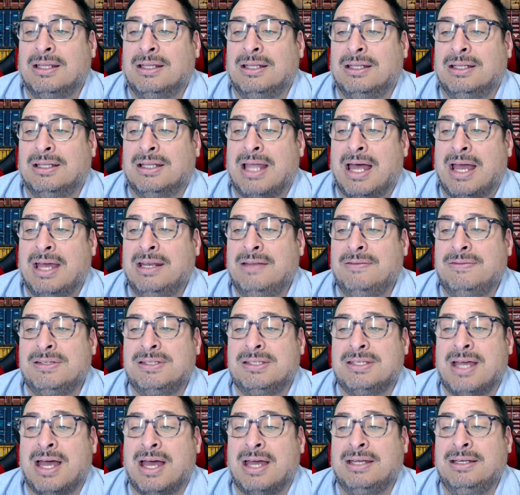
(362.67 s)
line of
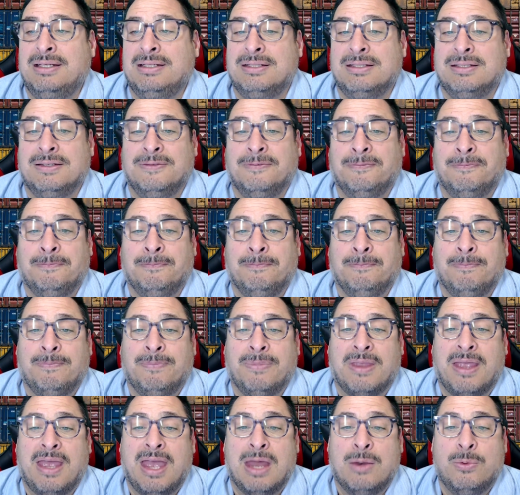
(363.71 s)
sight
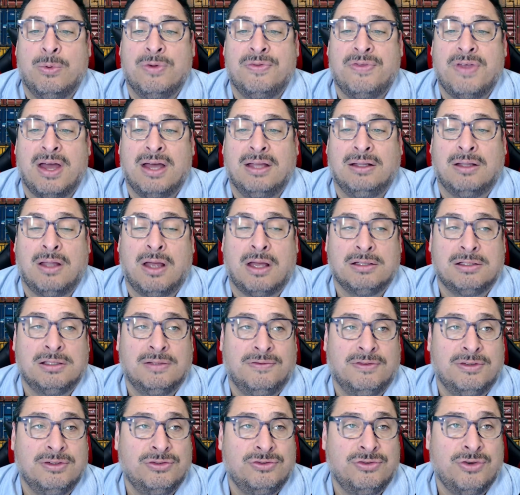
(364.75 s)
and without loss
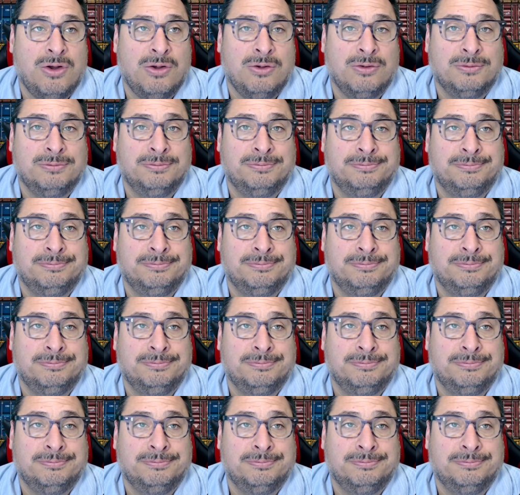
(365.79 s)
of control.